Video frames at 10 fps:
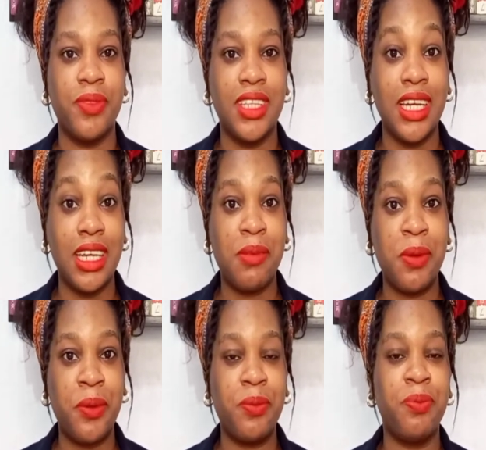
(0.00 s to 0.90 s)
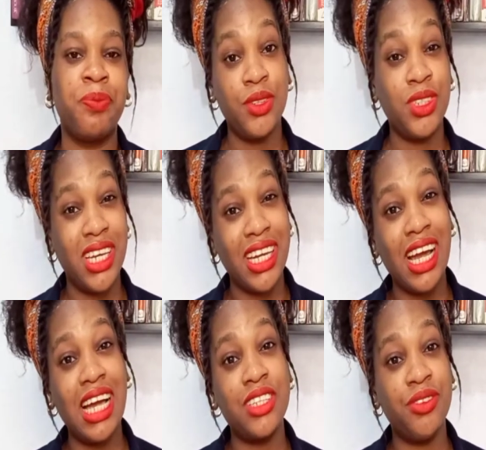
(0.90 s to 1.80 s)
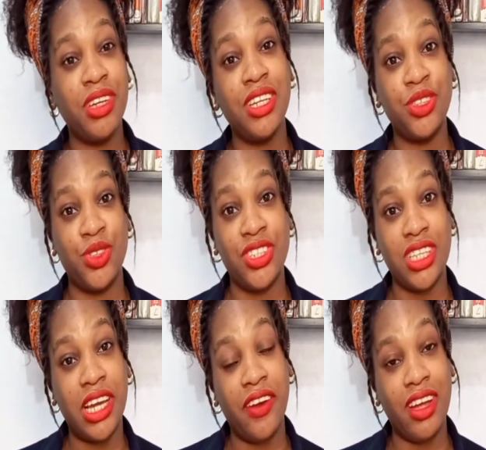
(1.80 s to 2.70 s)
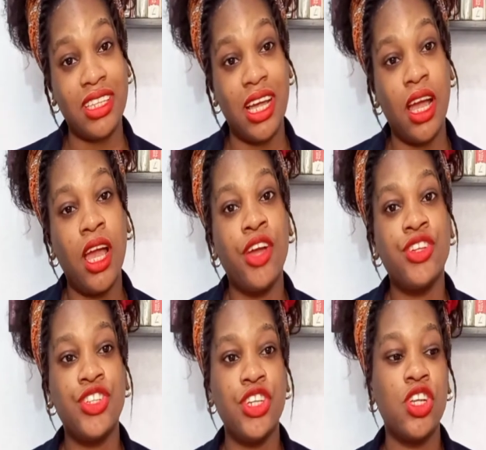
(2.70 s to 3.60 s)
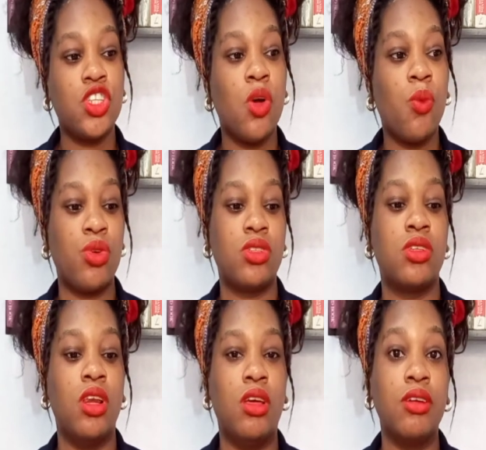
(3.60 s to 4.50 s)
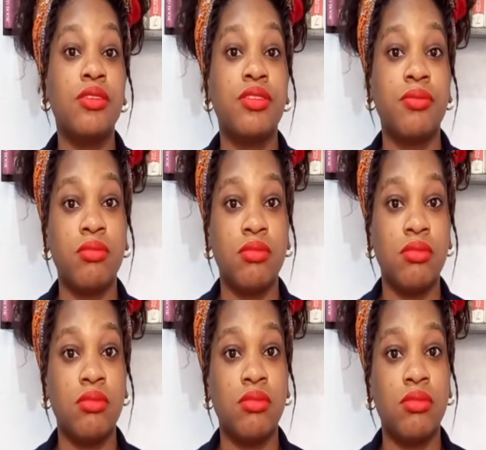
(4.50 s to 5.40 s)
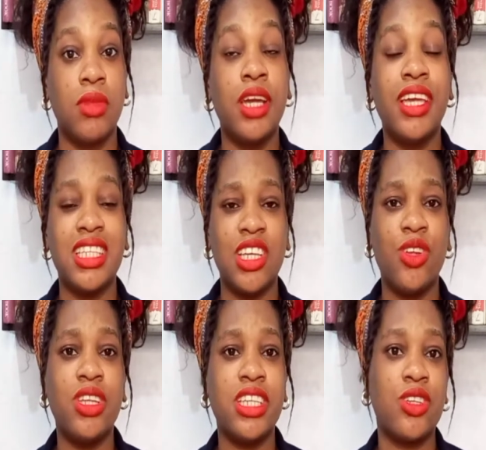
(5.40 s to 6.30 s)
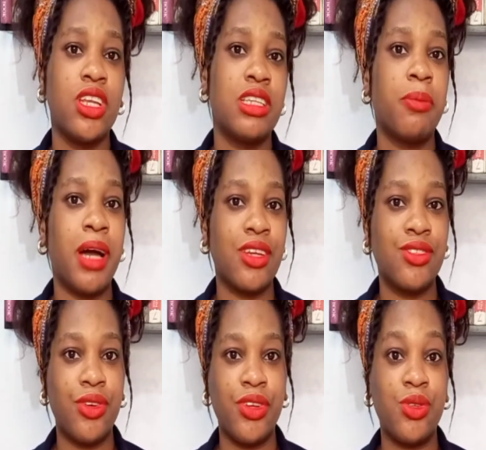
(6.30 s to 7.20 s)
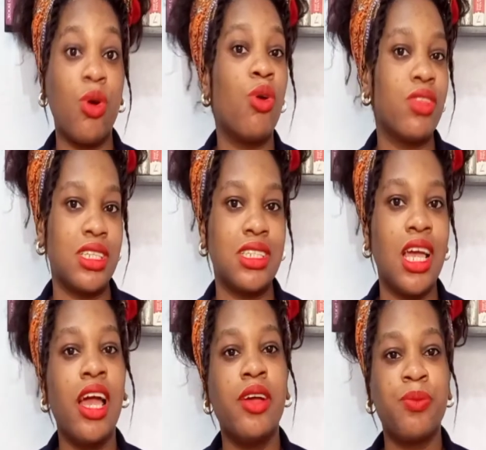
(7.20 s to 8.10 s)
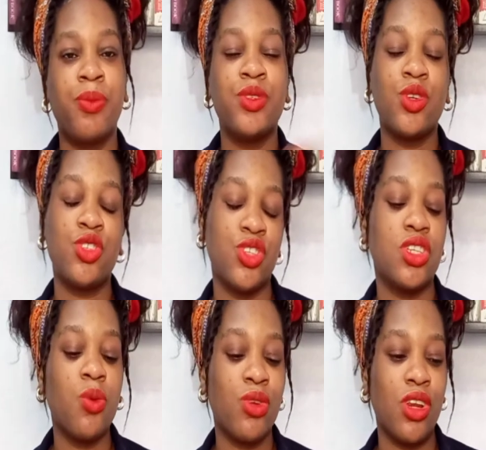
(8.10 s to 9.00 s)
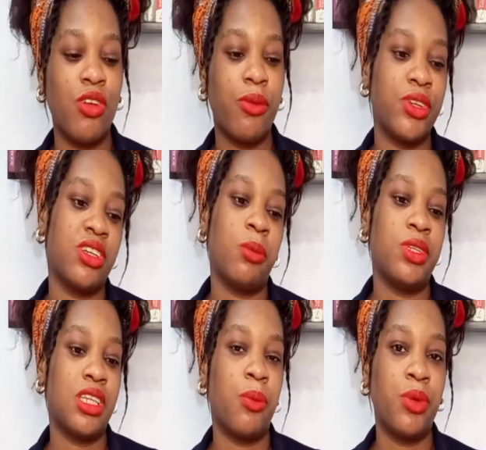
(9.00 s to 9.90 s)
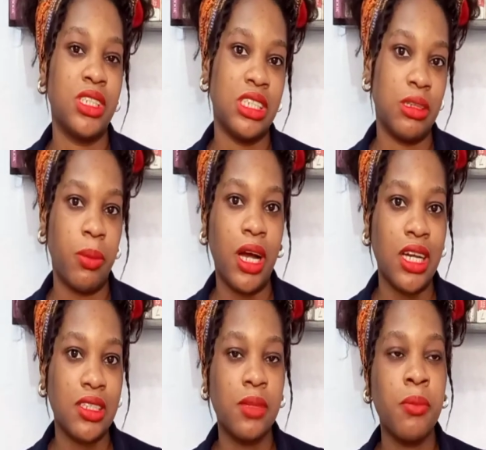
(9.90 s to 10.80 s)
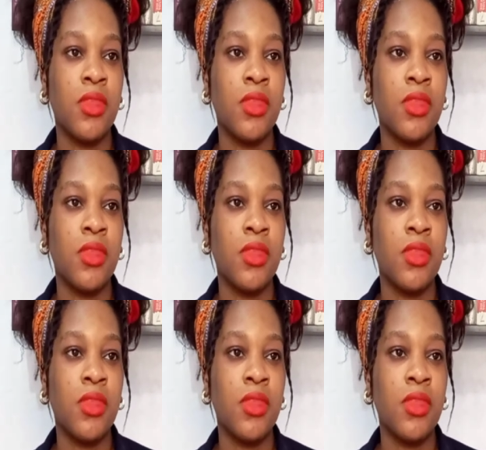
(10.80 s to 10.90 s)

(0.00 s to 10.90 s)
Danica Brown. So Danica has a really interesting character. She doesn't want love. Yes, there's always a backstory to all this. So she doesn't want love because she was disappointed in the past.